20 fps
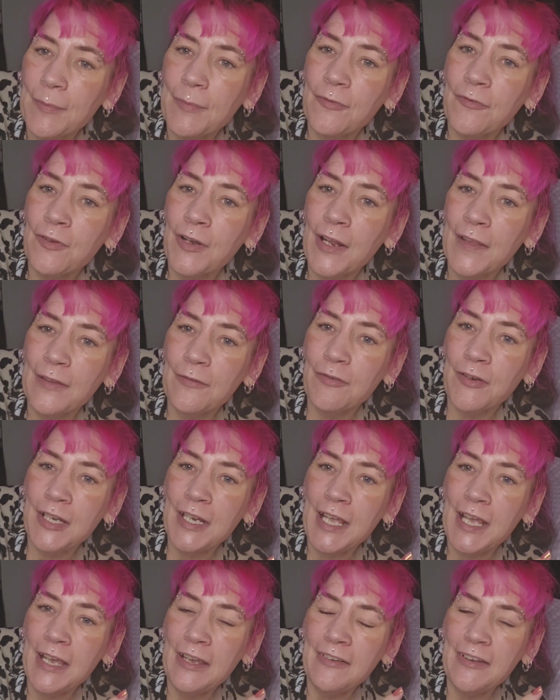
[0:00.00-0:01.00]
up if you like the
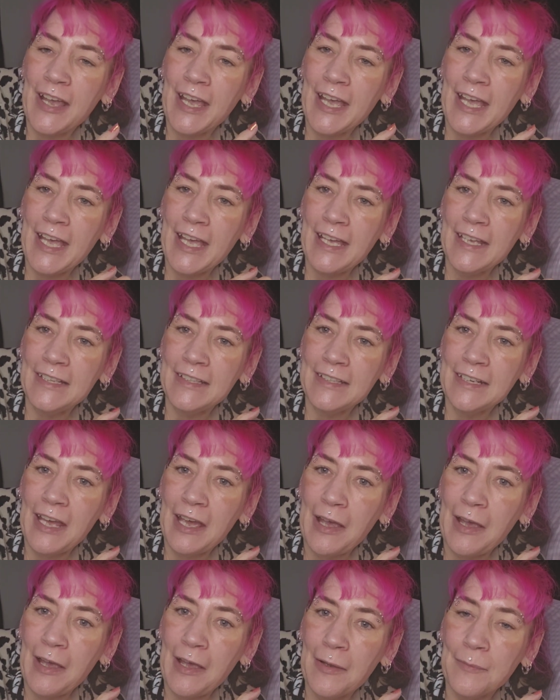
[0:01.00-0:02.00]
video,
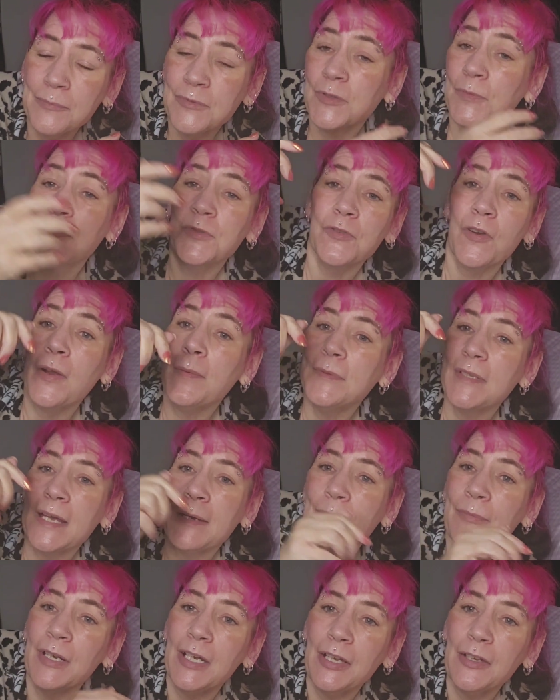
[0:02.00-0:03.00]
and subscribe
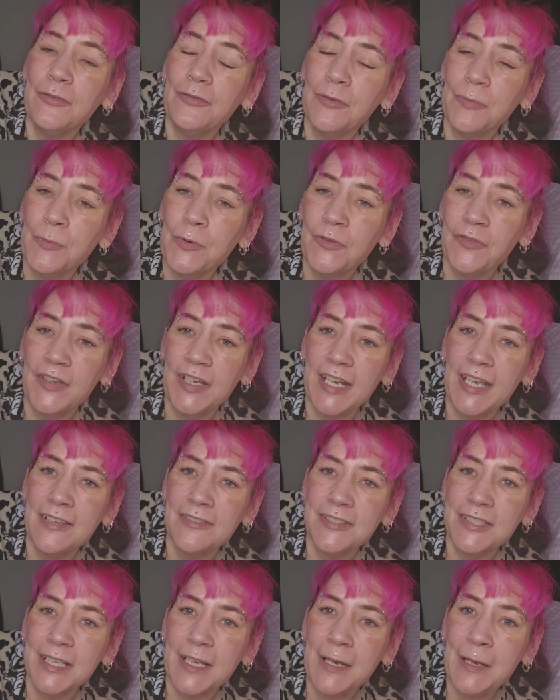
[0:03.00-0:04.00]
down below for more
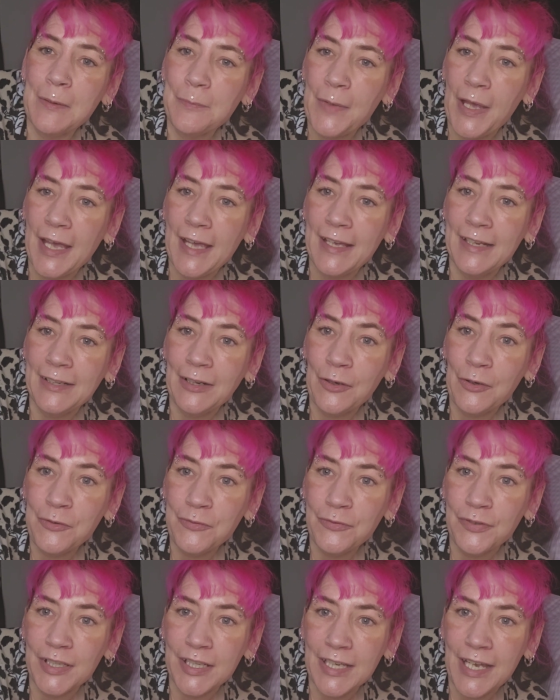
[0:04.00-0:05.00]
videos to come. And
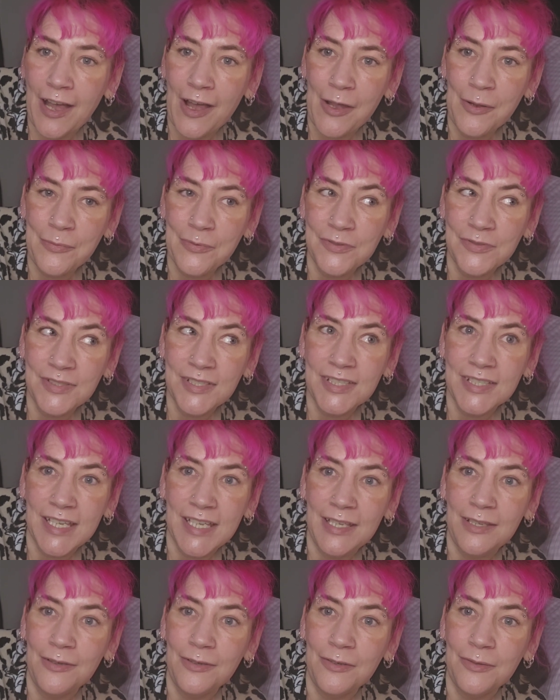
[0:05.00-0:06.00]
hopefully I will
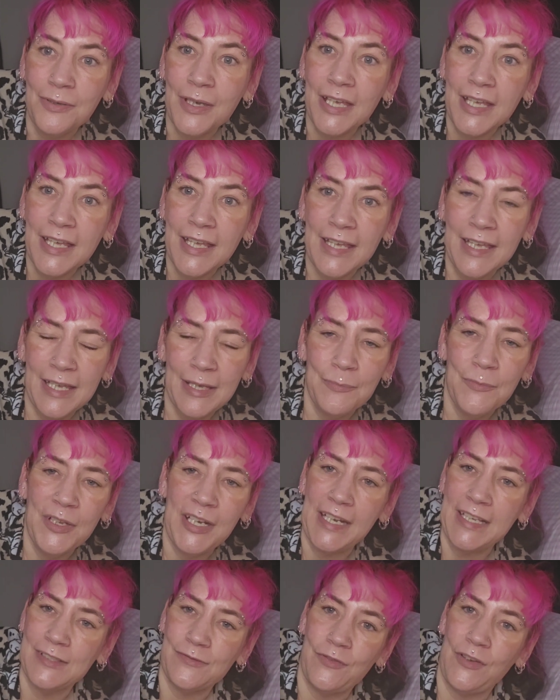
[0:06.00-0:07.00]
see you in
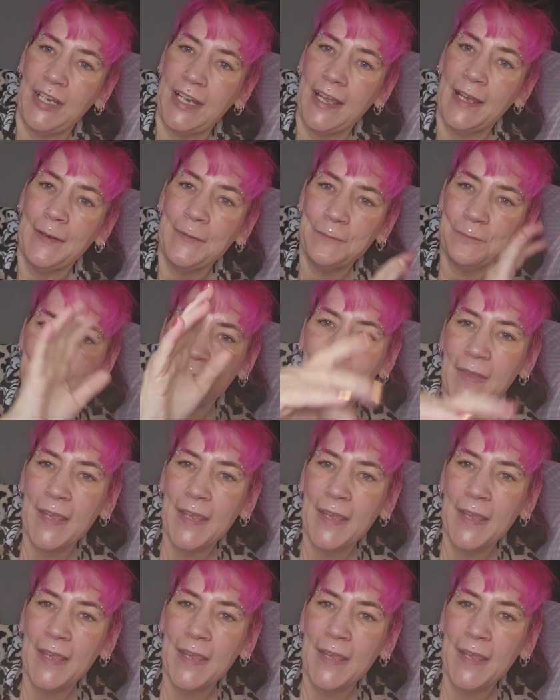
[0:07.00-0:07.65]
my next video.